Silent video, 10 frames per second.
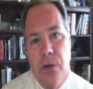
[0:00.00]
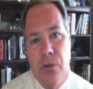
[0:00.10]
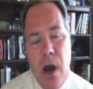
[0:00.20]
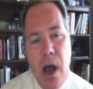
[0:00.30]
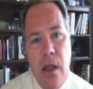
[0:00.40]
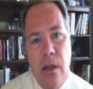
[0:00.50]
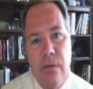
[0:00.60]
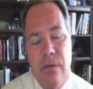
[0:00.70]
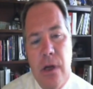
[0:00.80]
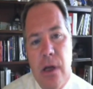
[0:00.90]
uh, trial
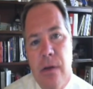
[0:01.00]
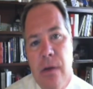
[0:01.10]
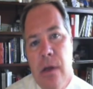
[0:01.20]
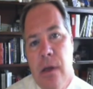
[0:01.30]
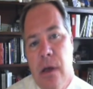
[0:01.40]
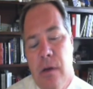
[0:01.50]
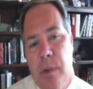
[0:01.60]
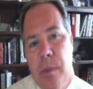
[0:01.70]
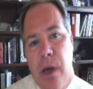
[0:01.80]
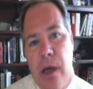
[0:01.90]
uh, of
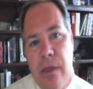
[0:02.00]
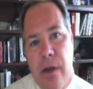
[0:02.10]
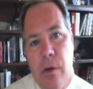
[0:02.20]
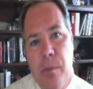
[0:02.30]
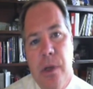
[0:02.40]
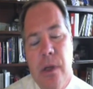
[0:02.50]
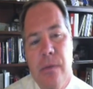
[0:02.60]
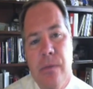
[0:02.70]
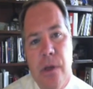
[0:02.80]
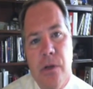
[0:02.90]
PPI
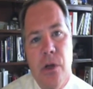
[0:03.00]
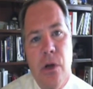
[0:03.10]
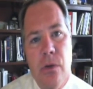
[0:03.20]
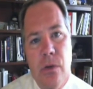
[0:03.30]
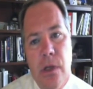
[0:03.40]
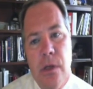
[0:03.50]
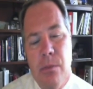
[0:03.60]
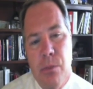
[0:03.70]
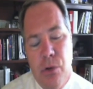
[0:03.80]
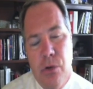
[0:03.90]
therapy that shows
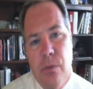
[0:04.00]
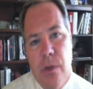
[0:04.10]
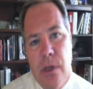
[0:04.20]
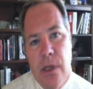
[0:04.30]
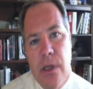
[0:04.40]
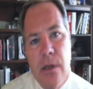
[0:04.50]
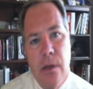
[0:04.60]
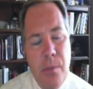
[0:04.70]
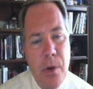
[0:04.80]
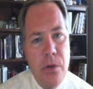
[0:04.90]
improvement
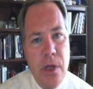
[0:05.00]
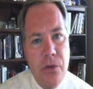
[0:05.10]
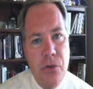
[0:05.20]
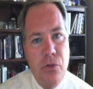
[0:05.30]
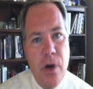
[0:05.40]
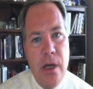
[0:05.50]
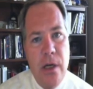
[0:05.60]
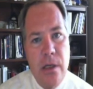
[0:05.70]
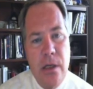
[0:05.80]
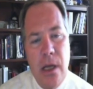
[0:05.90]
in postnasal
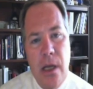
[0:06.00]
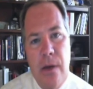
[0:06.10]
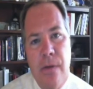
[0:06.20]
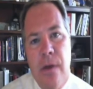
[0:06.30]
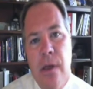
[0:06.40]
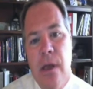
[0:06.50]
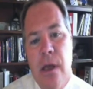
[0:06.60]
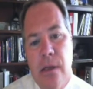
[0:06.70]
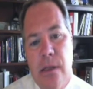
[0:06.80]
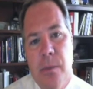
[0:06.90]
drainage
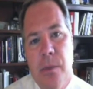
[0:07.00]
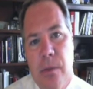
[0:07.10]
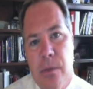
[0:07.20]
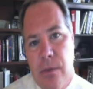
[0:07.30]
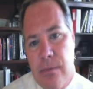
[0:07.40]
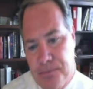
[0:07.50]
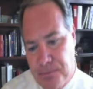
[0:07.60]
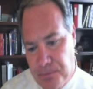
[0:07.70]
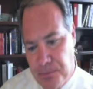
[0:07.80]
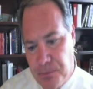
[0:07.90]
uh, symptoms.
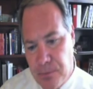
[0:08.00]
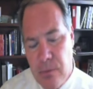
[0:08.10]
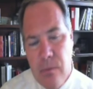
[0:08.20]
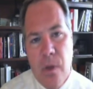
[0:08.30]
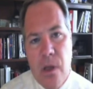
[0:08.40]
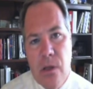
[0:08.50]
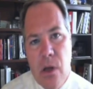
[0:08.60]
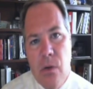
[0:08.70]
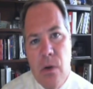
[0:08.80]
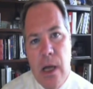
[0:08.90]

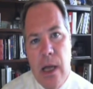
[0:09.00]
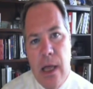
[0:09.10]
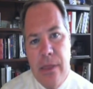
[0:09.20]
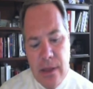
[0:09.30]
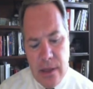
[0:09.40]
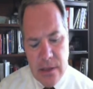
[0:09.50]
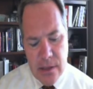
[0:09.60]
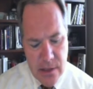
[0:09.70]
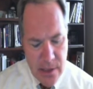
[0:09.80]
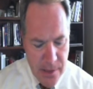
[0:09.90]
So I think
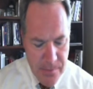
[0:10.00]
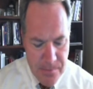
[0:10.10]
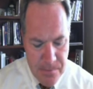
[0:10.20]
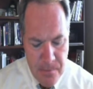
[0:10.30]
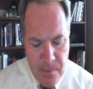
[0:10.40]
this is um,